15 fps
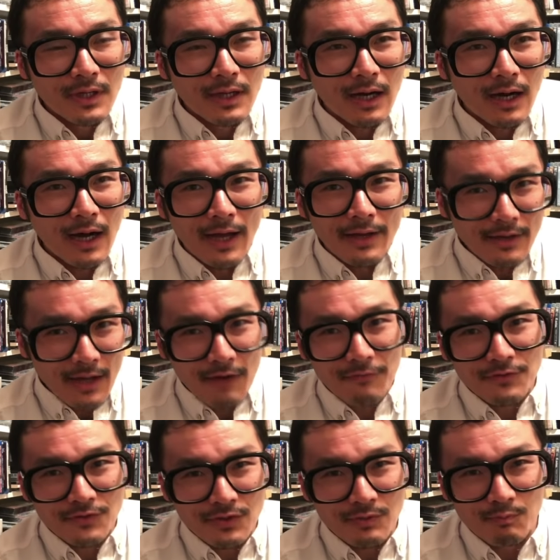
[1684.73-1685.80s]
uh,
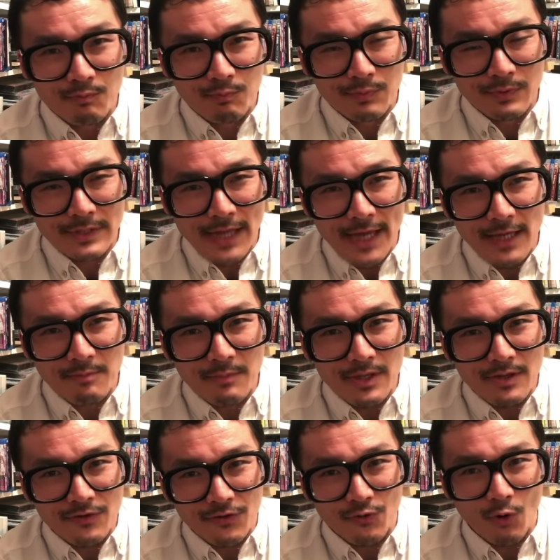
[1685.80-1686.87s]
enough to take
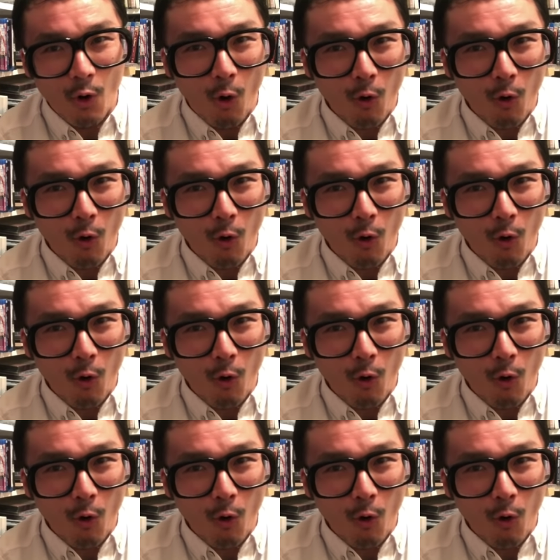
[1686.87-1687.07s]
me just